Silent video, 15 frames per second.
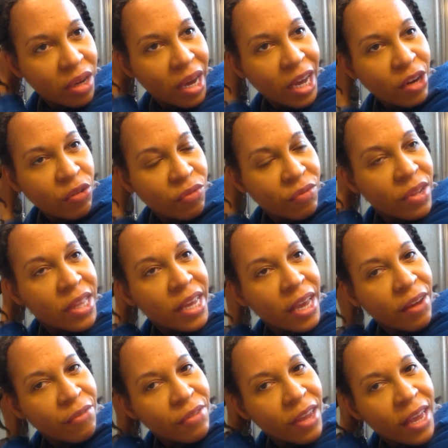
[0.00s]
I don't really
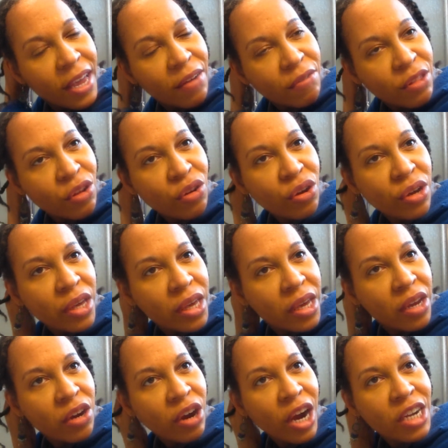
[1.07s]
have to have long hair.